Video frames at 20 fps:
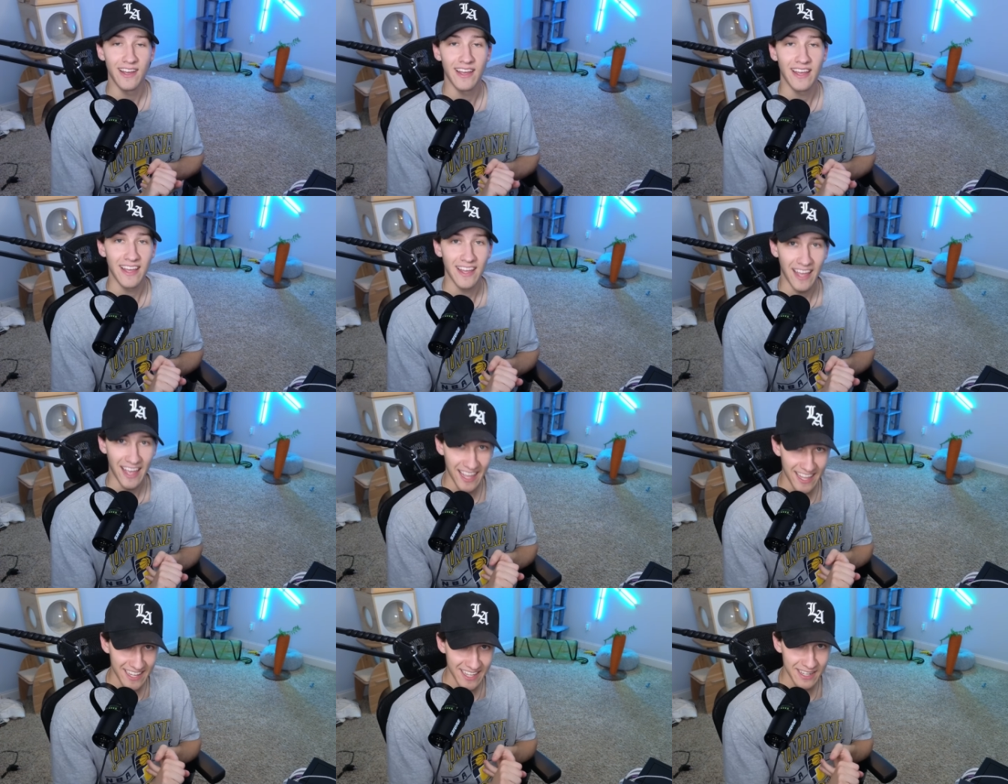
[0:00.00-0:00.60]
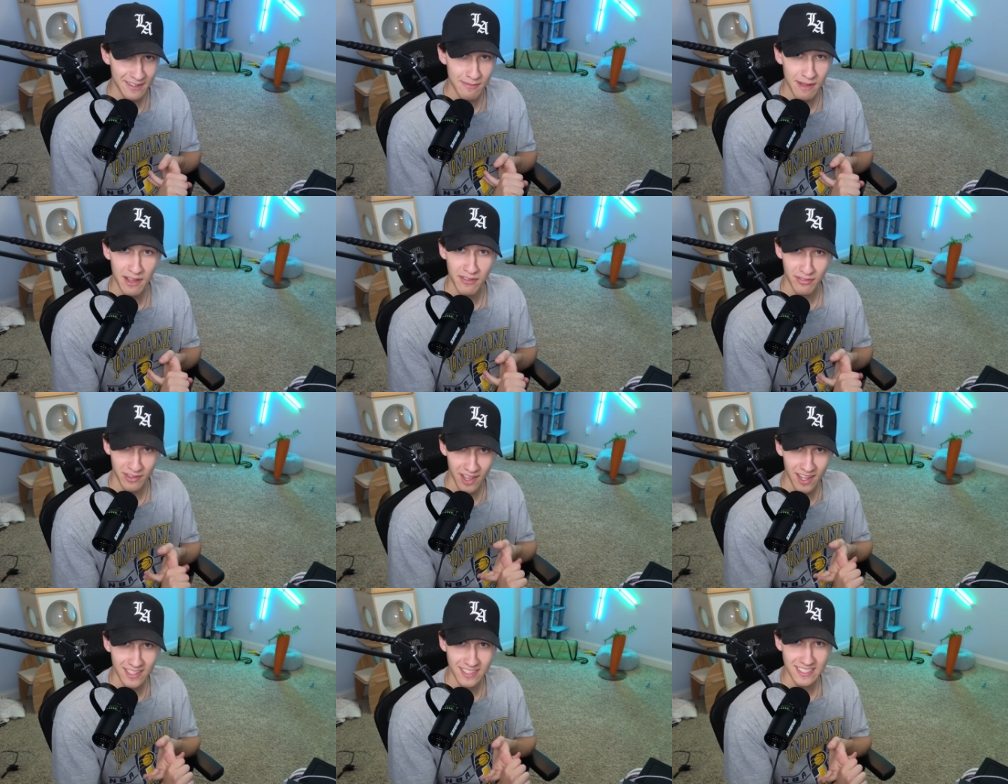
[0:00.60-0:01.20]
Hagen, my
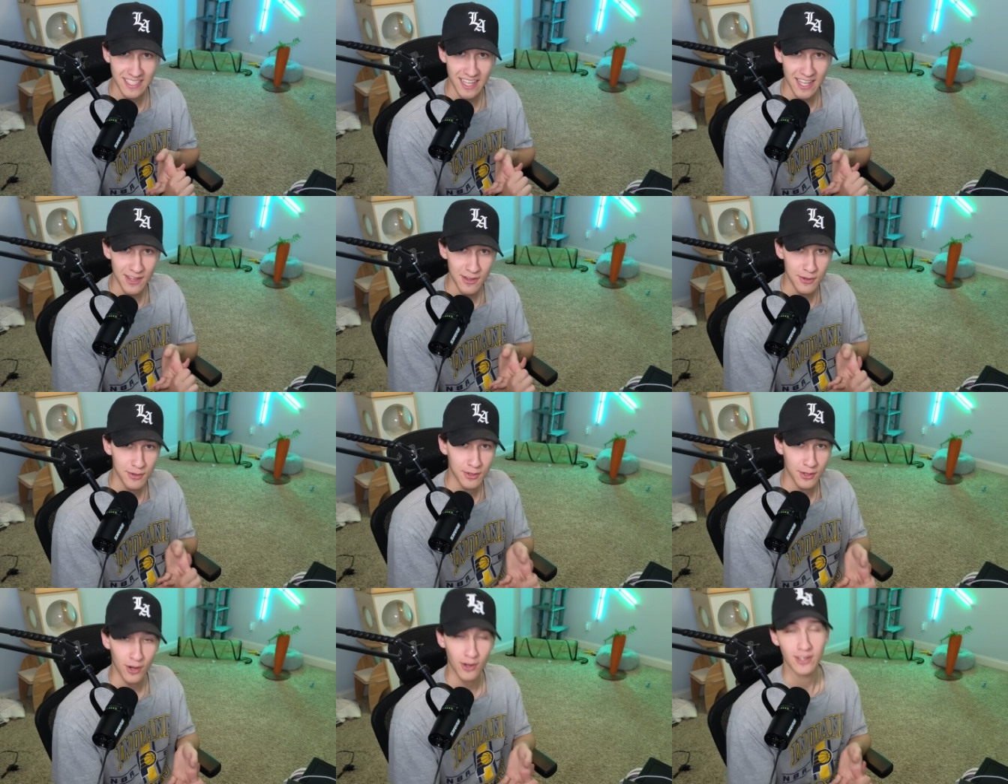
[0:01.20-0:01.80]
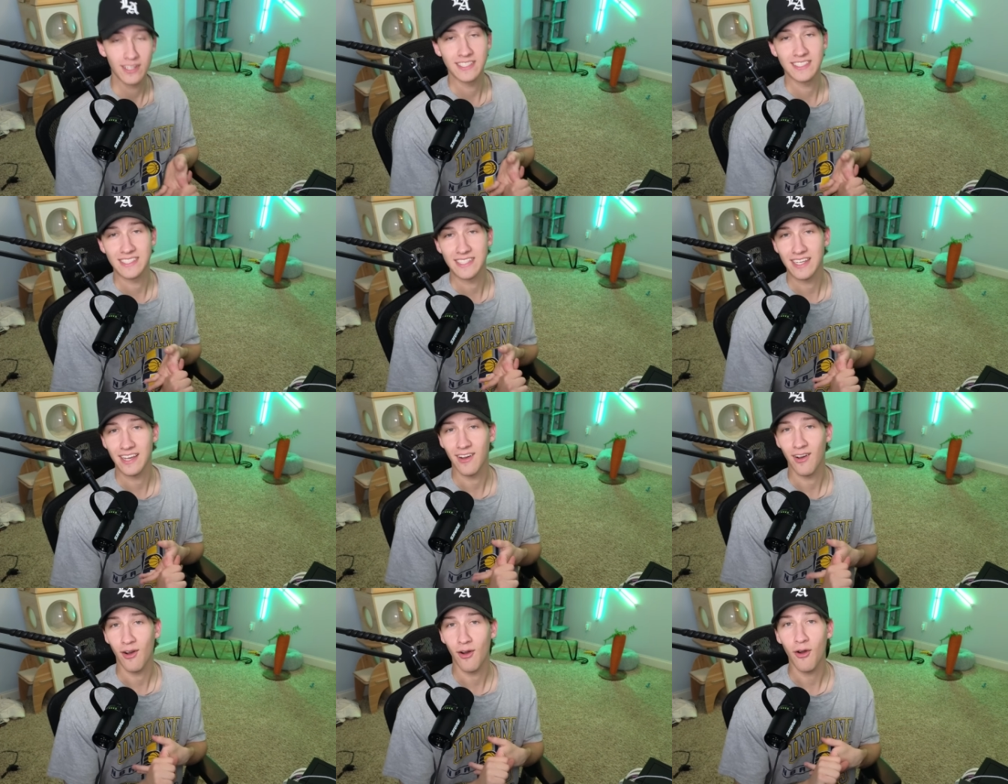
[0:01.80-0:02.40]
fiance, who Kurt is
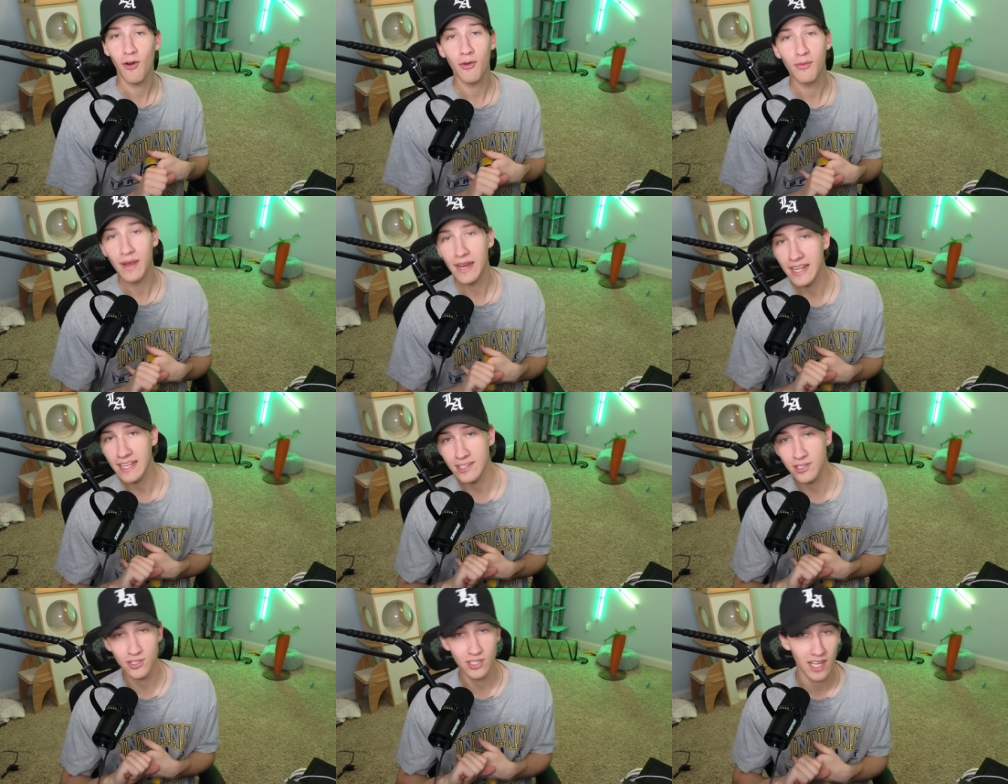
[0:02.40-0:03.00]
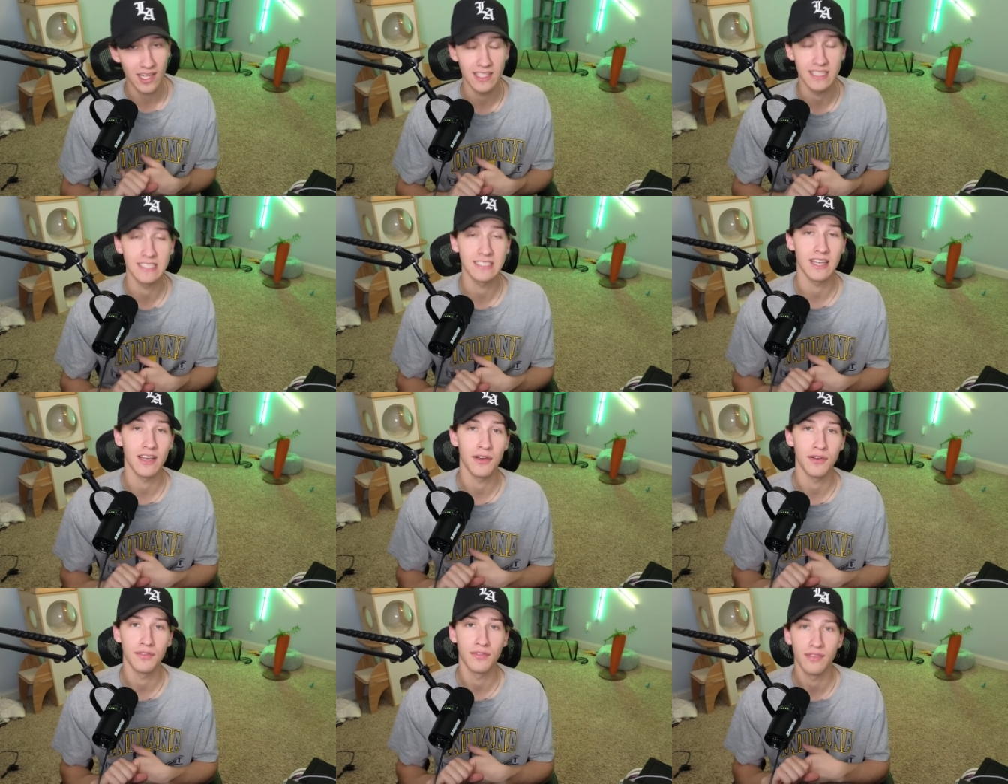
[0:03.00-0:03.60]
already jealous
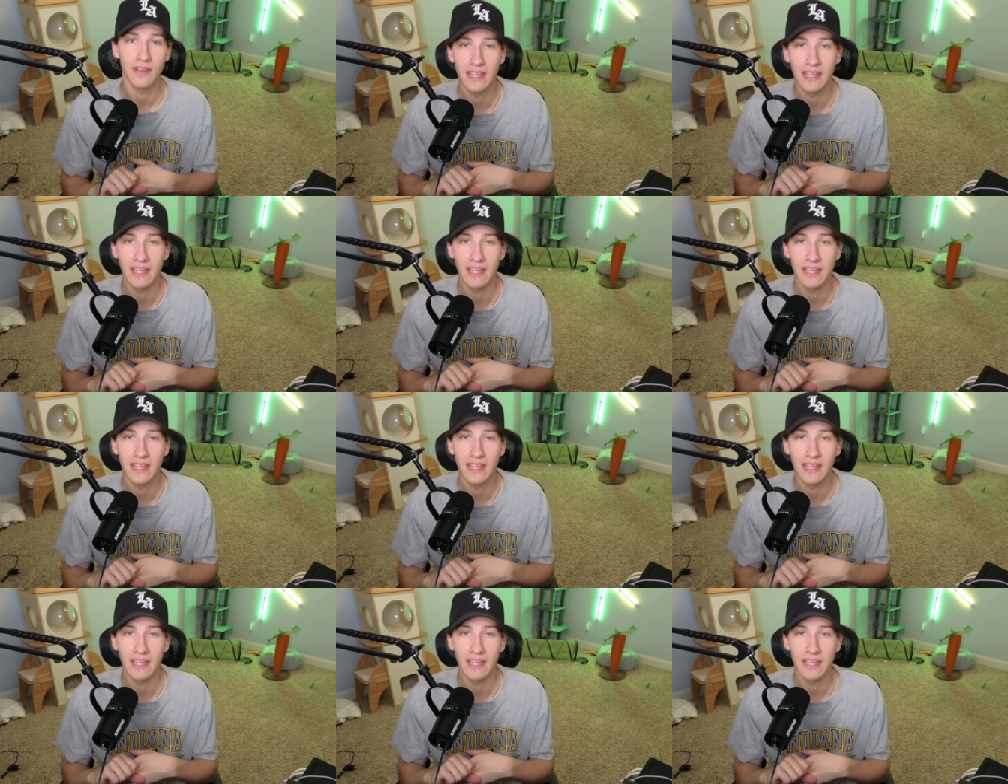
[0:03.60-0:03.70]
of,